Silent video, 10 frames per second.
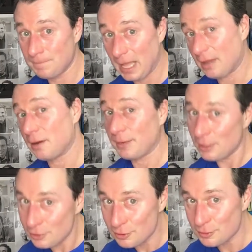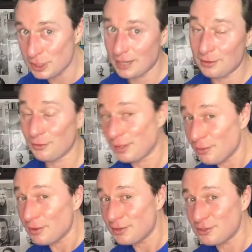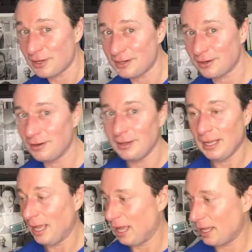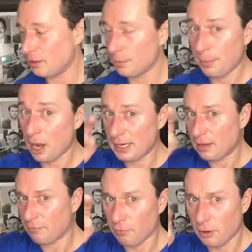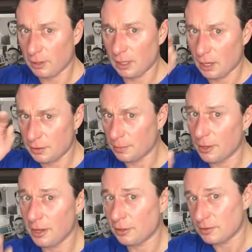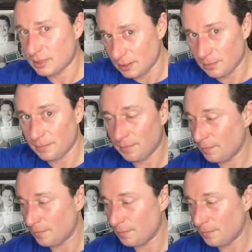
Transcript: and on my YouTube channel, The Wealthy Trainer, and the body of work on the blog, you'll see them.